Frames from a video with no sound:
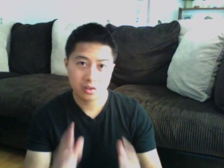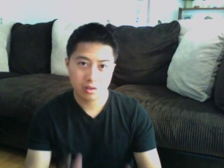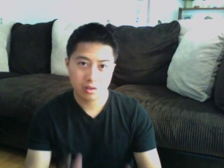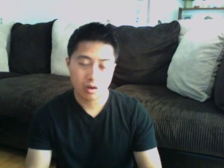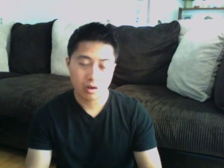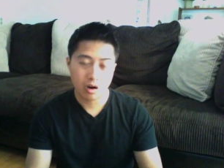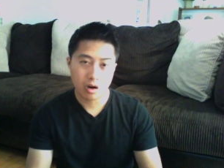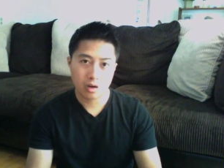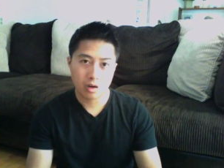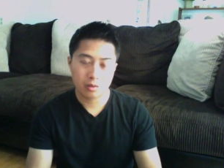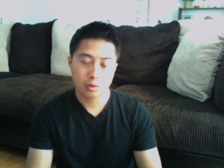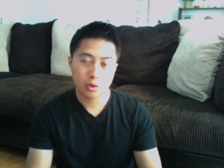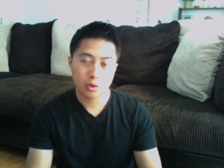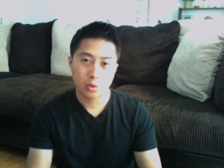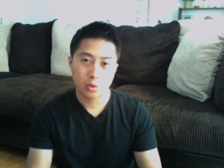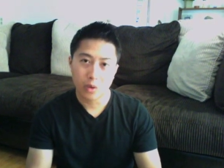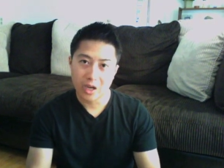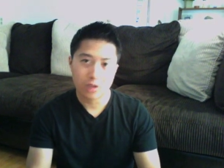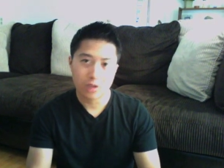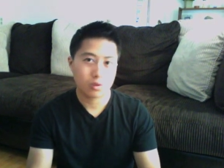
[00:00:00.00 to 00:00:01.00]
are
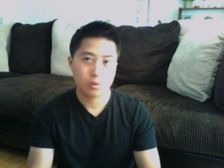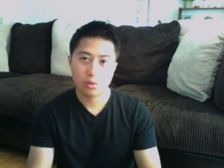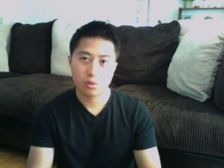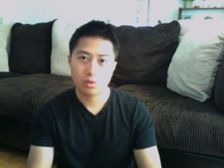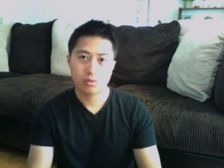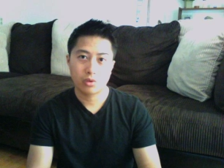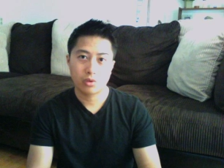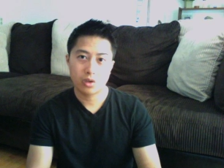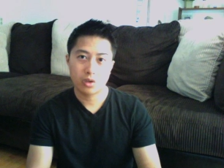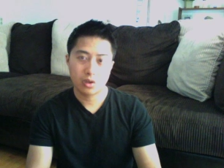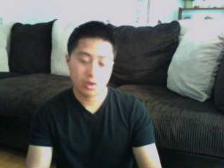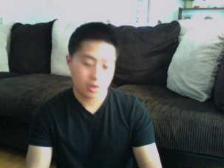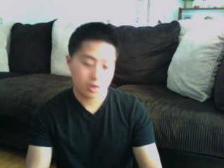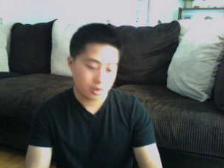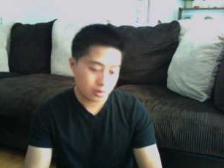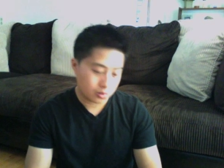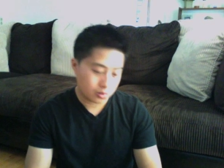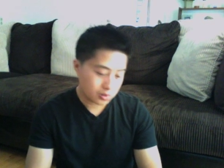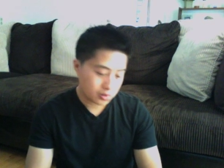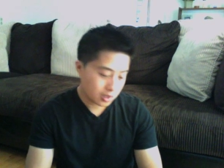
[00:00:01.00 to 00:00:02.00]
great tools for you to
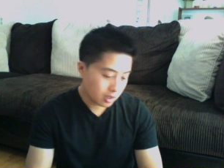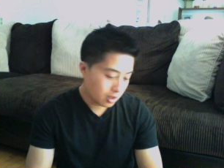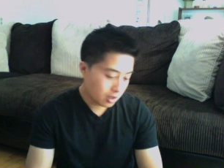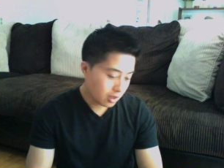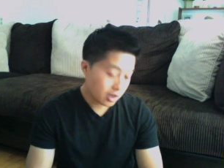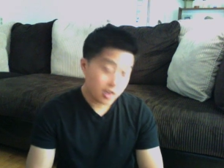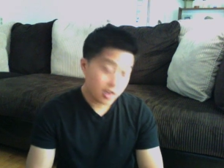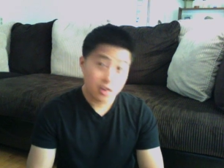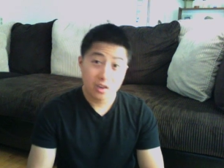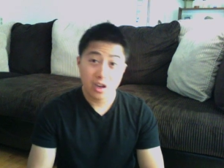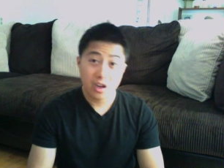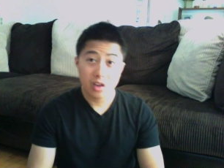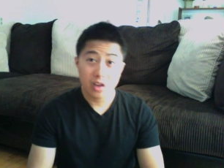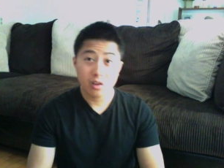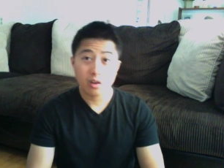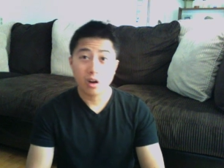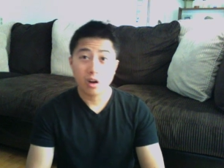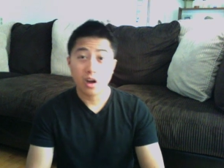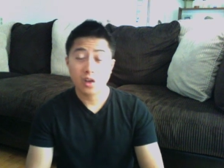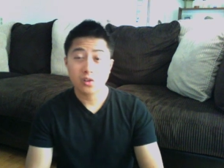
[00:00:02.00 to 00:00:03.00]
use.
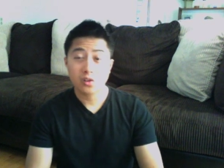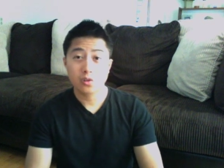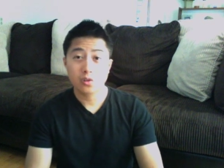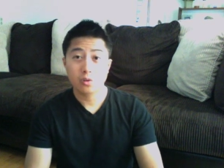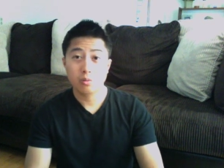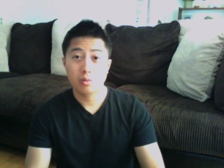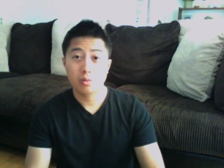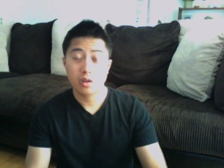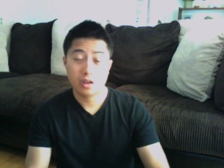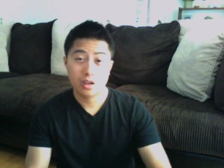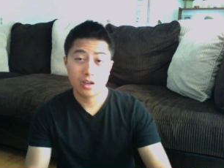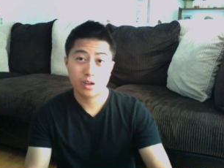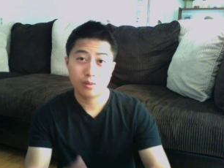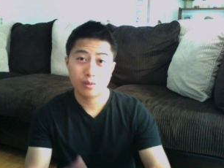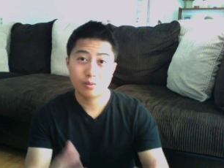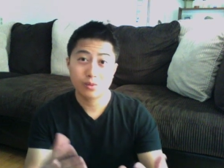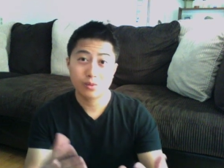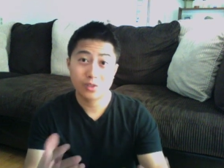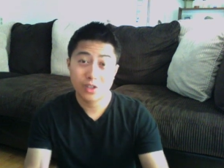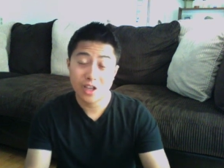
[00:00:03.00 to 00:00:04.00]
Another awesome
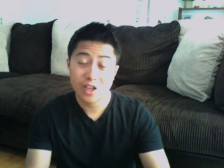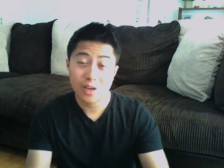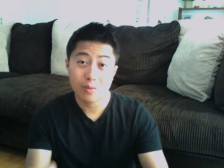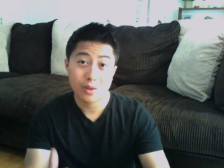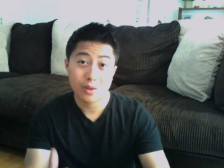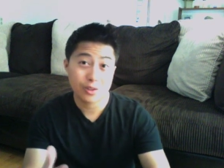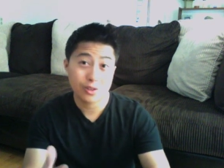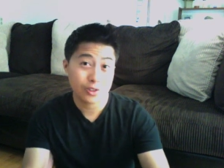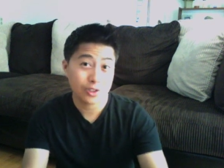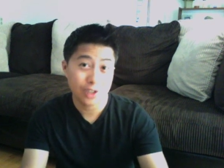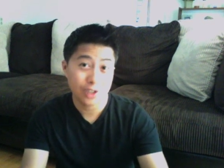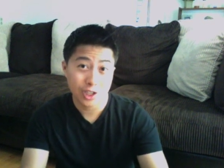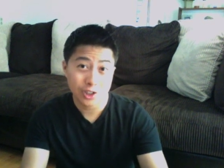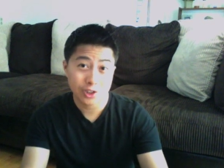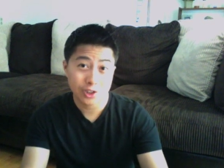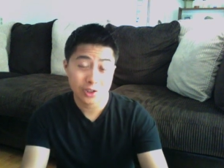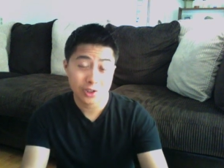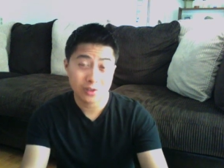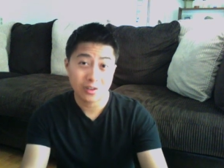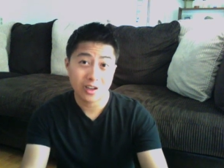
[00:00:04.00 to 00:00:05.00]
tip and
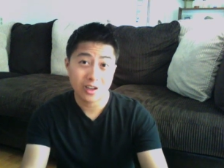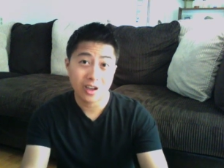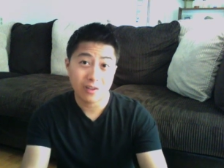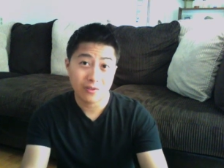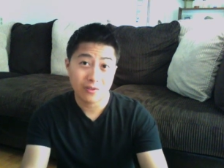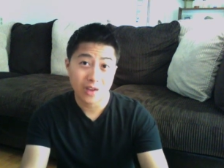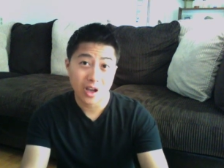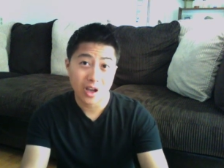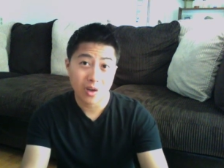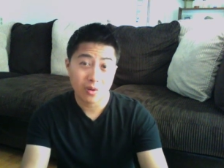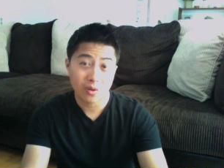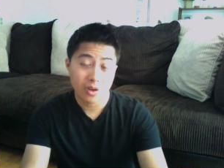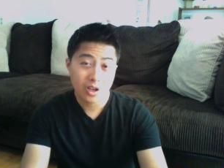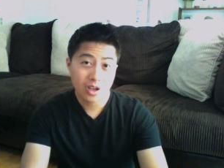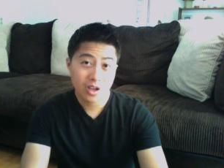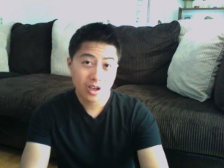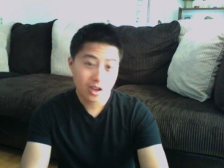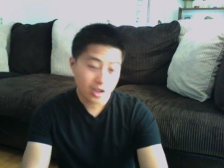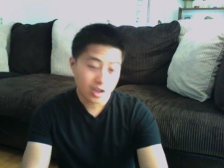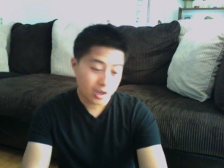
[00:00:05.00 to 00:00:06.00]
suggestion that I found,
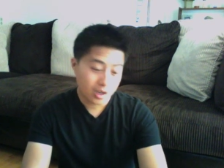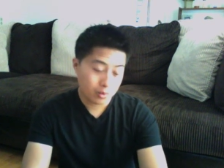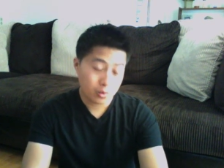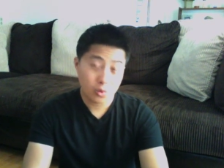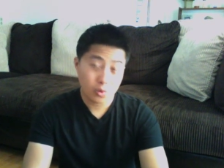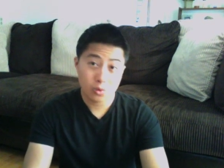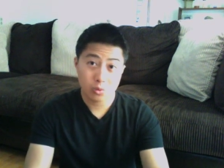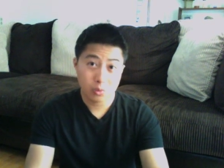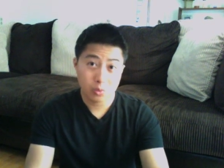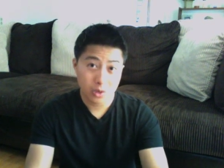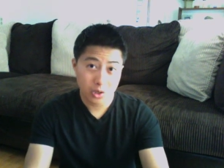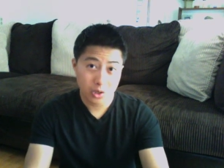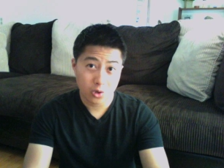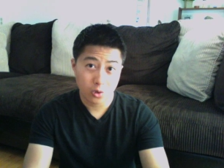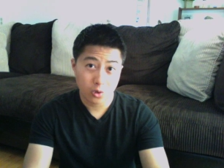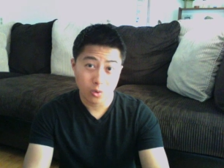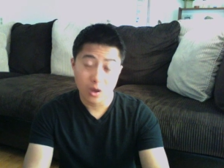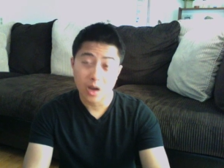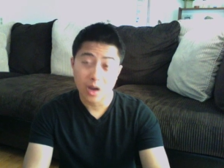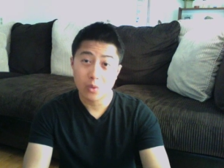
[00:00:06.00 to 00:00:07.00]
it was pretty
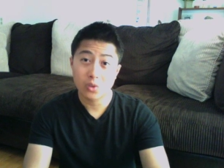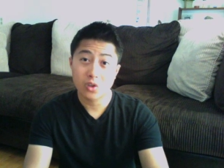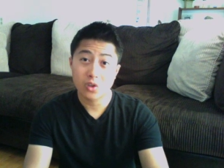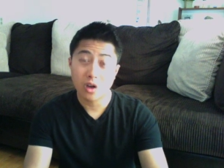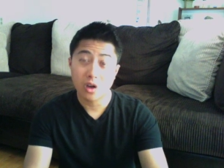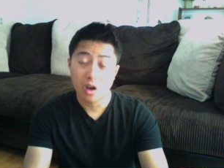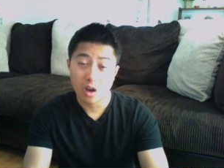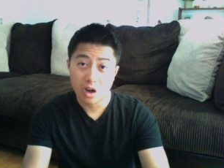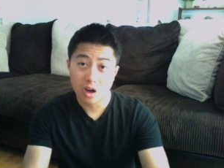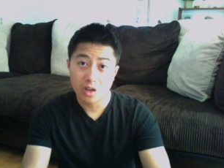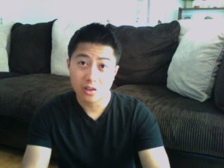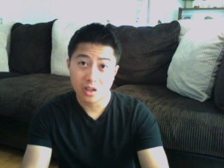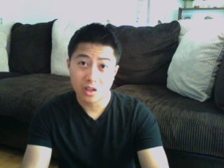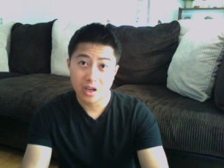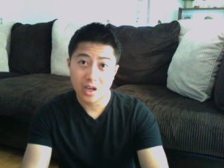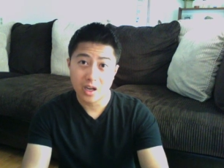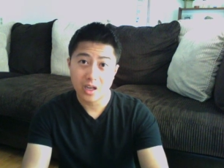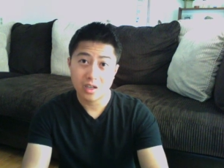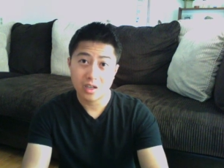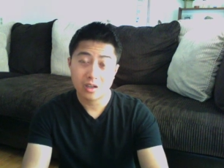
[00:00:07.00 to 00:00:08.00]
cool. I was
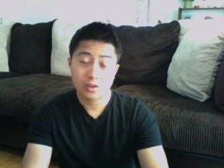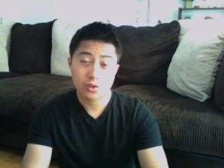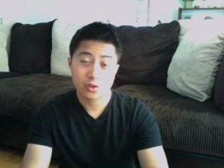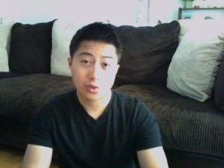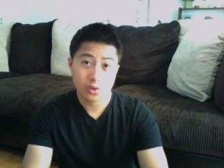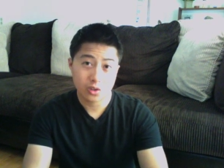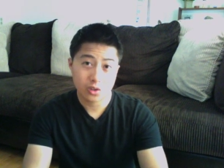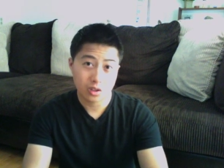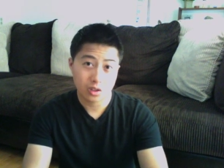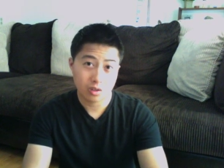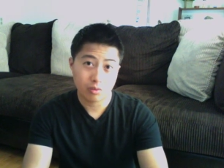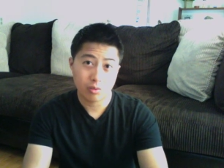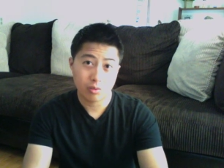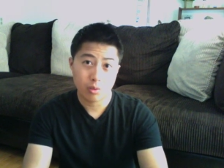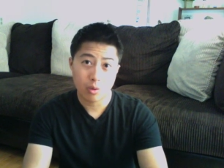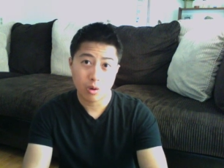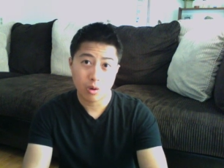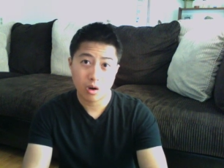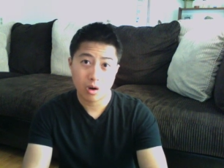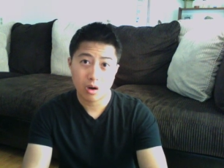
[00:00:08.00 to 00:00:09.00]
online searching
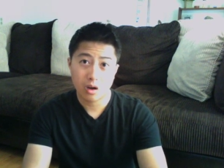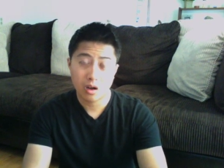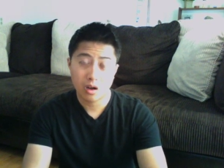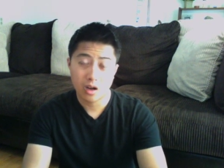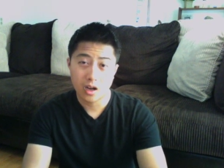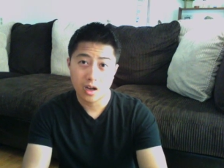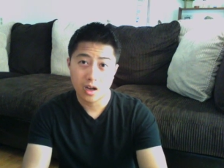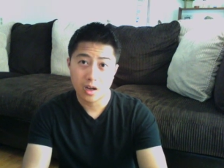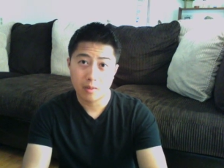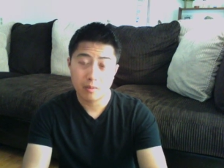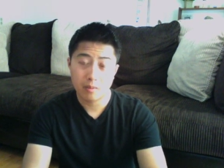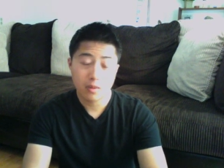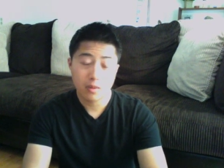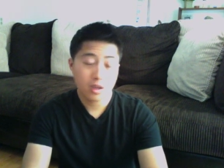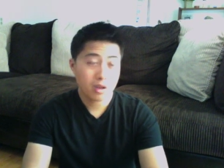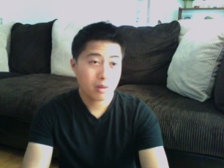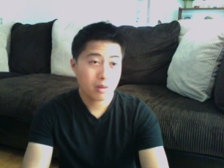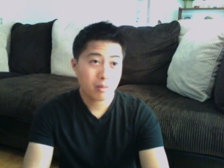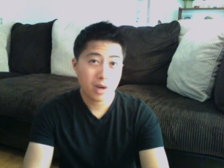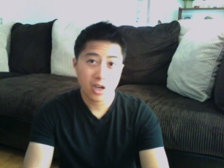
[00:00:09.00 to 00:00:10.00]
for
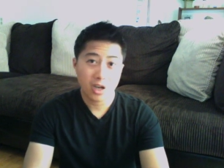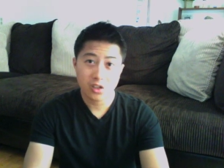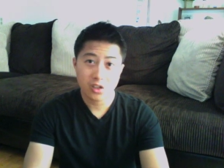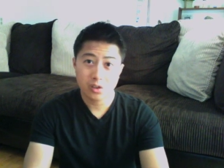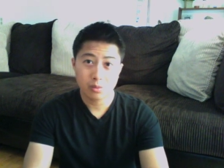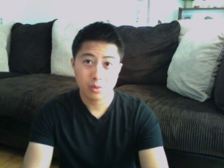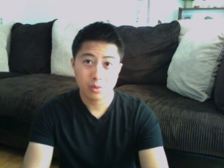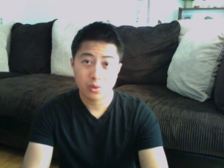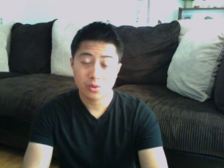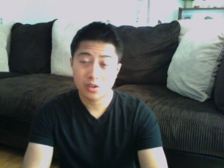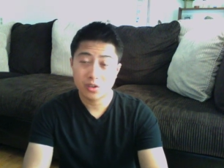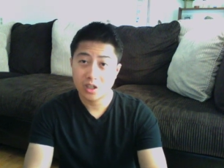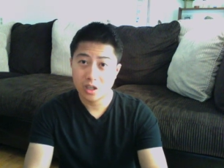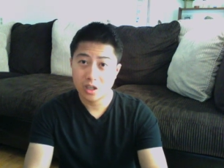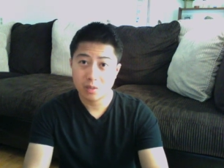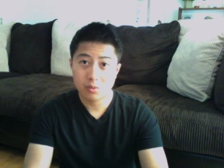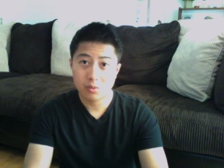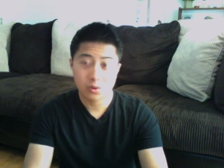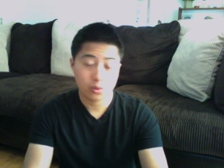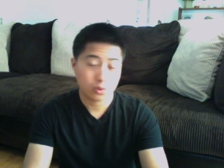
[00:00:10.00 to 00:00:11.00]
possible
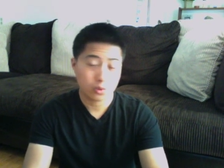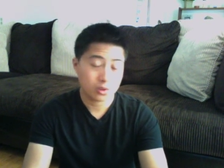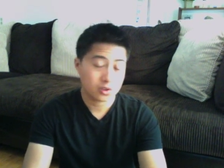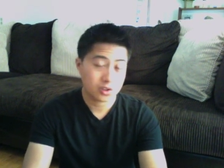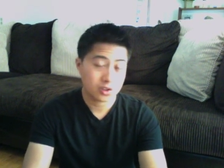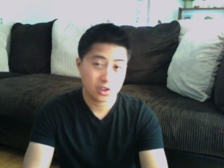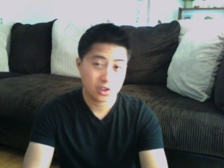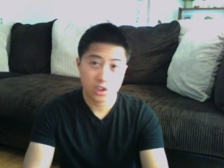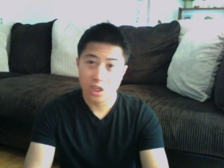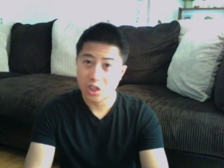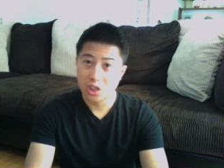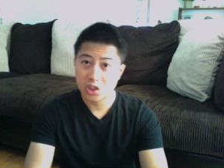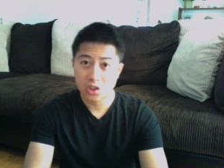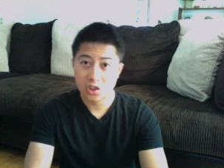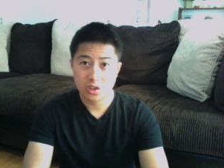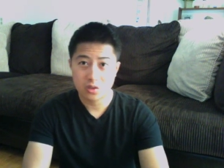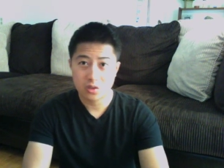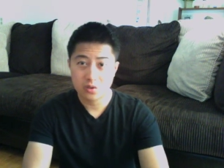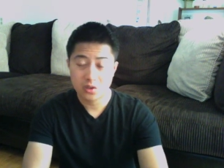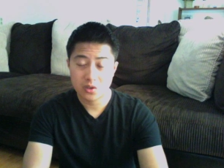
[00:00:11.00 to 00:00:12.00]
tips or
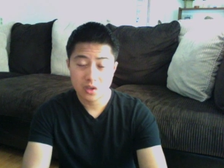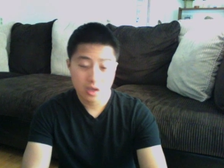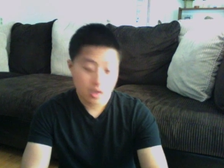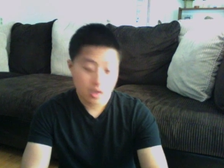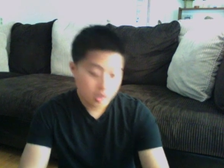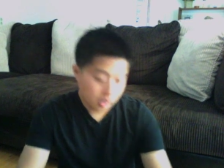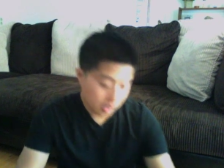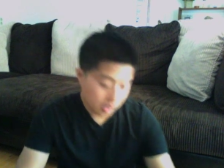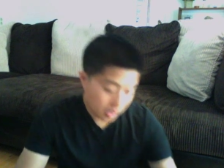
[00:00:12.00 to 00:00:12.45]
suggestions, and